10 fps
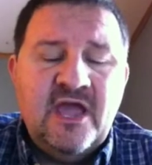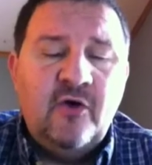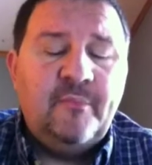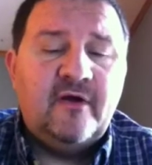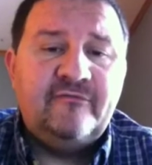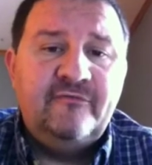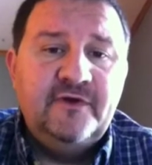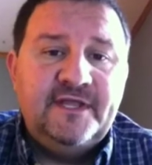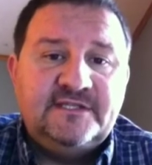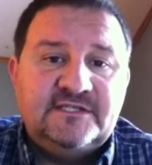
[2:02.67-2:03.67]
help our
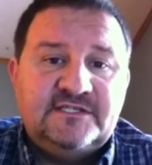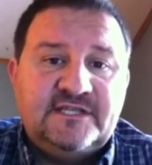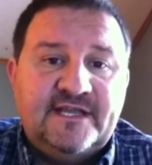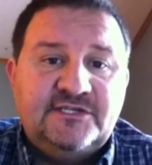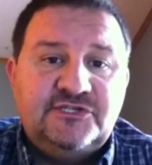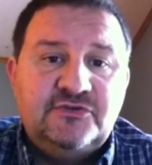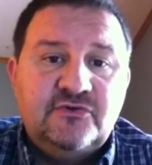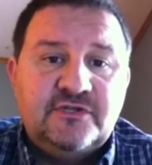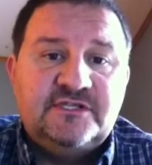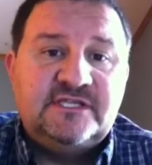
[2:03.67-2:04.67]
footing to stay
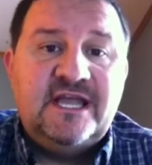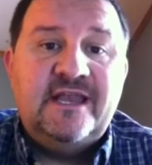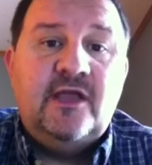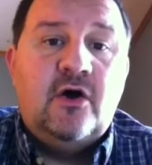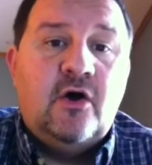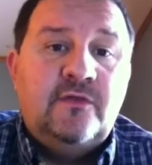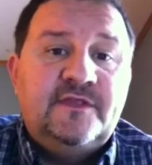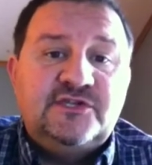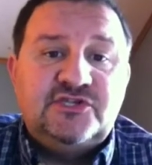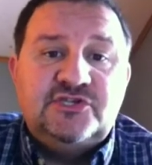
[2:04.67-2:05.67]
sure and steady on
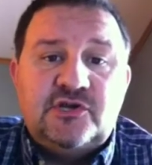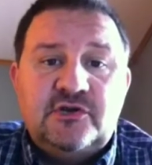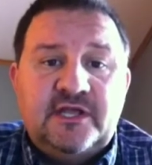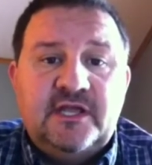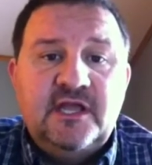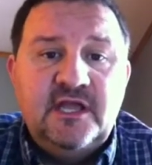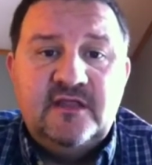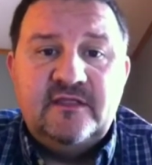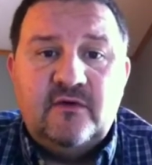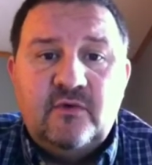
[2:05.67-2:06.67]
this journey
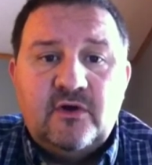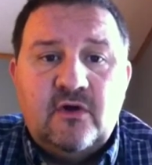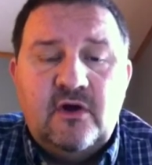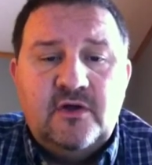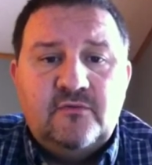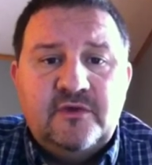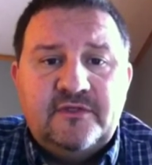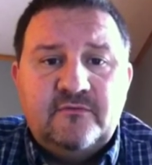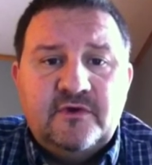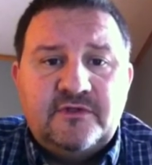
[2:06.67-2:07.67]
that we're on
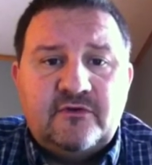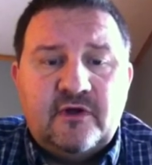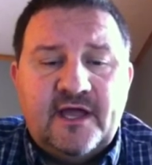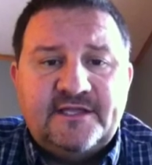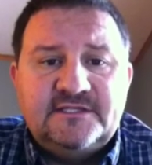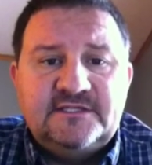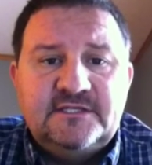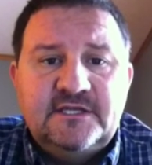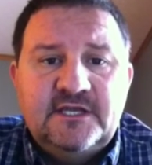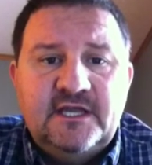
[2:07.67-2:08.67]
with Christ.
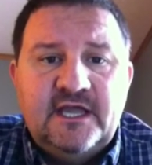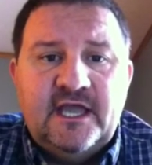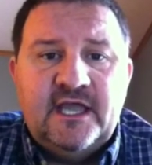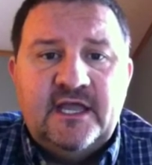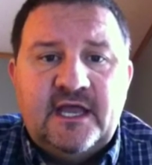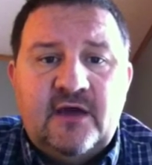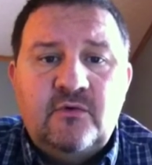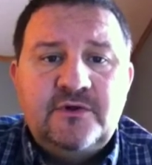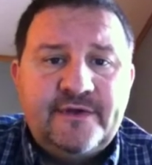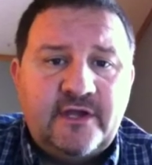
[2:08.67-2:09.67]
And I
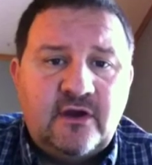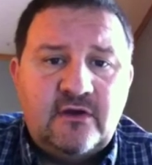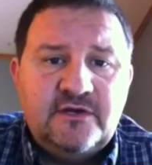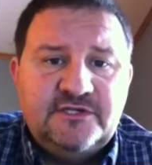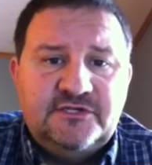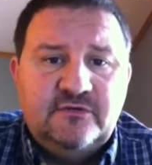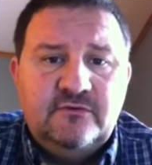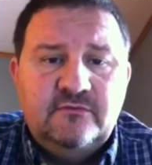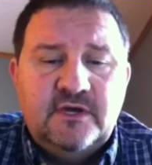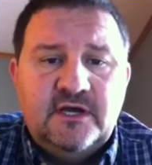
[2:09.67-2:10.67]
want to encourage
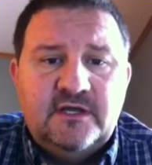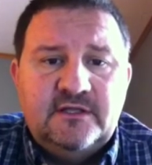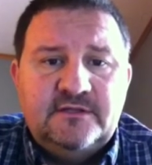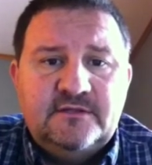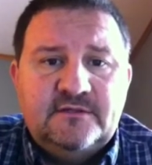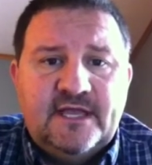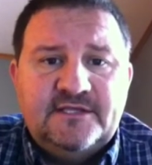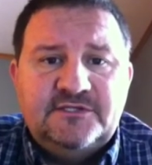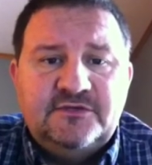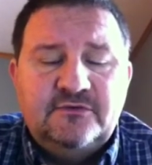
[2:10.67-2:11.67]
you
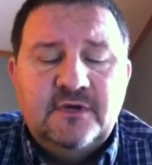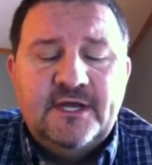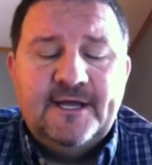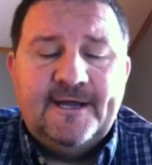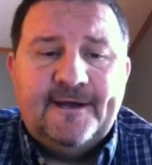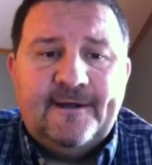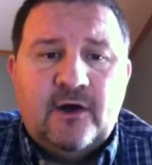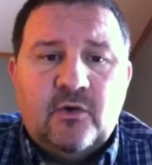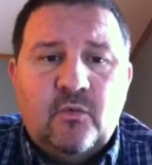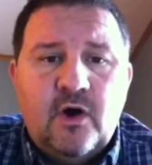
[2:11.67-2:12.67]
as you
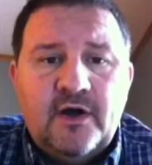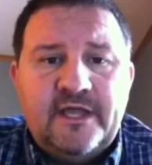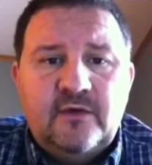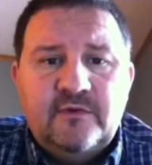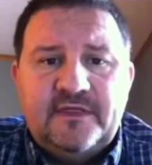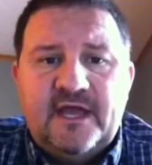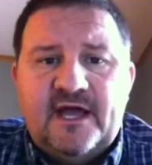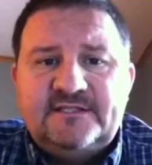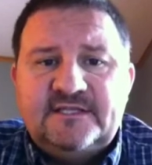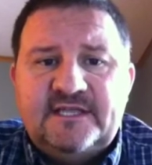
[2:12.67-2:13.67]
are walking with
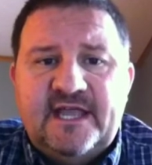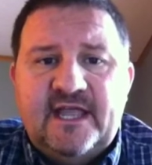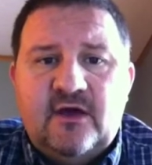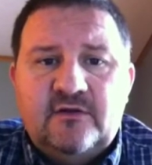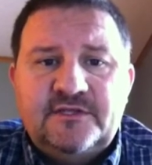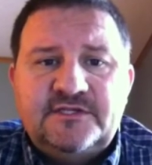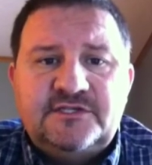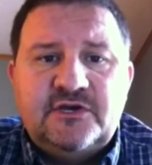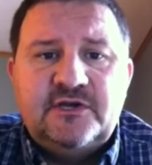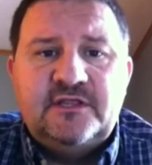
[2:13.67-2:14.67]
God today on this
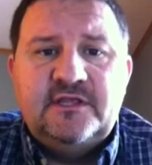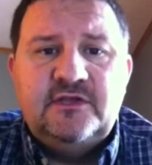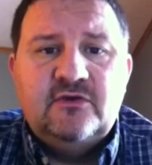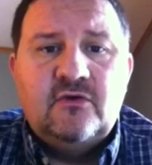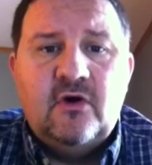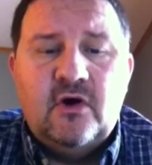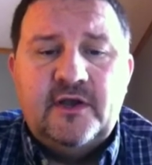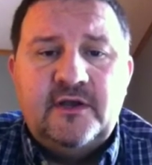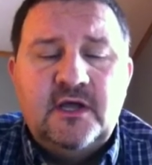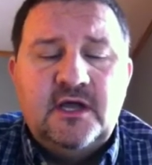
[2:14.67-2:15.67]
journey that you're on.